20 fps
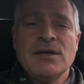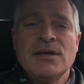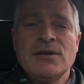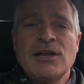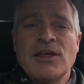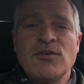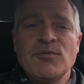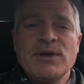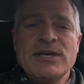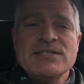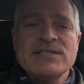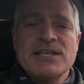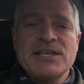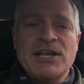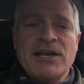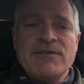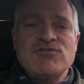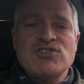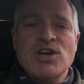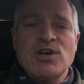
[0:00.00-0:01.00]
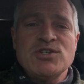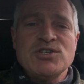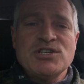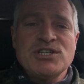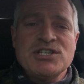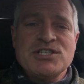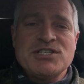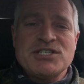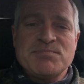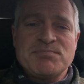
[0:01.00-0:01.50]
Now, the reason that I've chosen
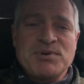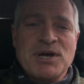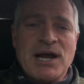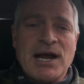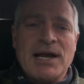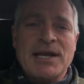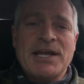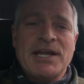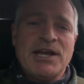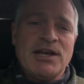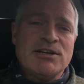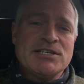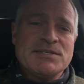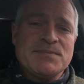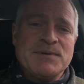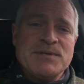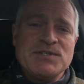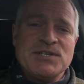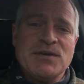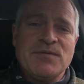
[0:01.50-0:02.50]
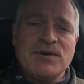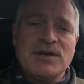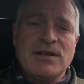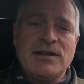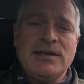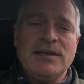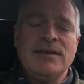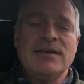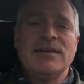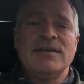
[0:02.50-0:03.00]
to park here
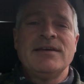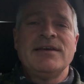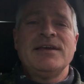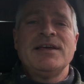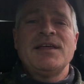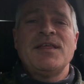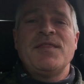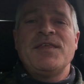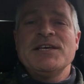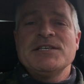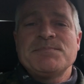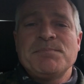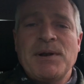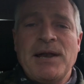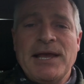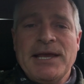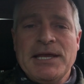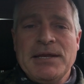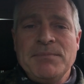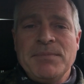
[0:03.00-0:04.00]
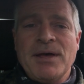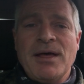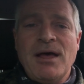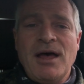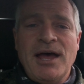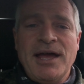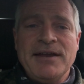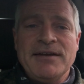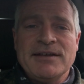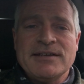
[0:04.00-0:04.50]
specifically, this plane
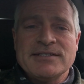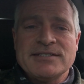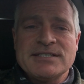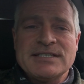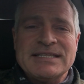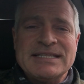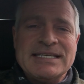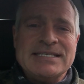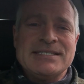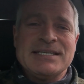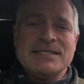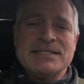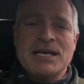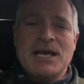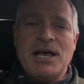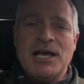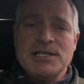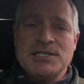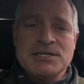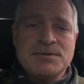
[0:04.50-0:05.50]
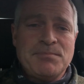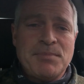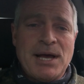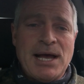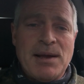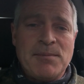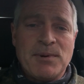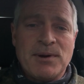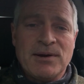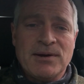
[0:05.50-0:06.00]
behind us, this is a Hudson
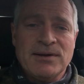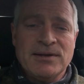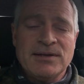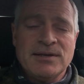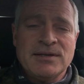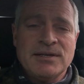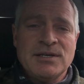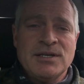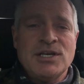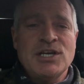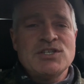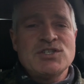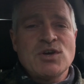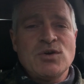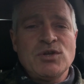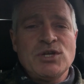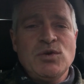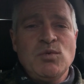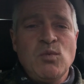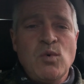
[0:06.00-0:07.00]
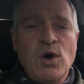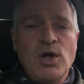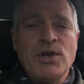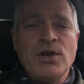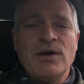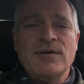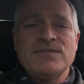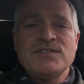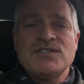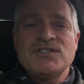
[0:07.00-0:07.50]
bomber. It's only one
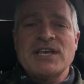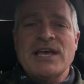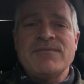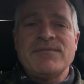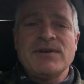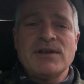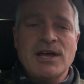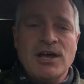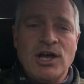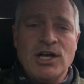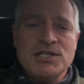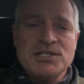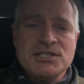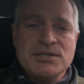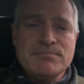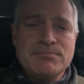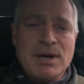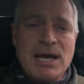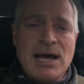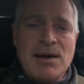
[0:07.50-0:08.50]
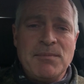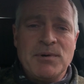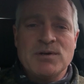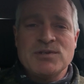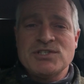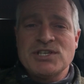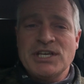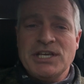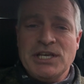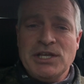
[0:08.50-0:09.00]
of 7 Hudson
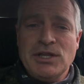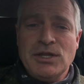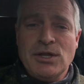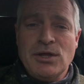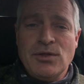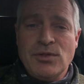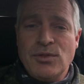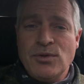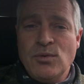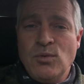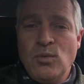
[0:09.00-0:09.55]
bombers in the